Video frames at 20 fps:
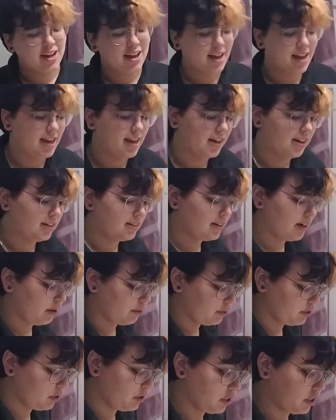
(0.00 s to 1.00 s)
and I was
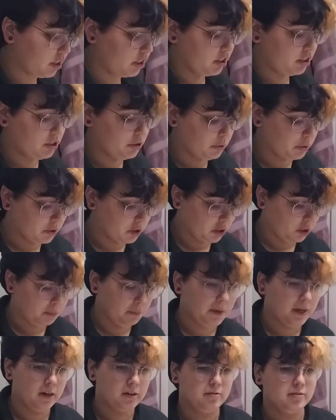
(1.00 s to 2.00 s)
just going to do a little bit
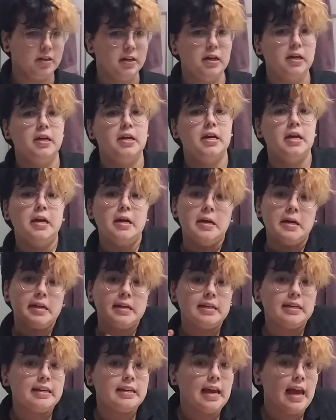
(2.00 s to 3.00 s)
of a
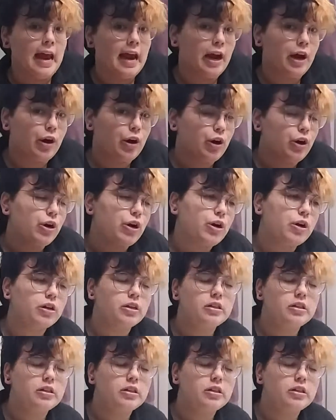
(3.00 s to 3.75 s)
caring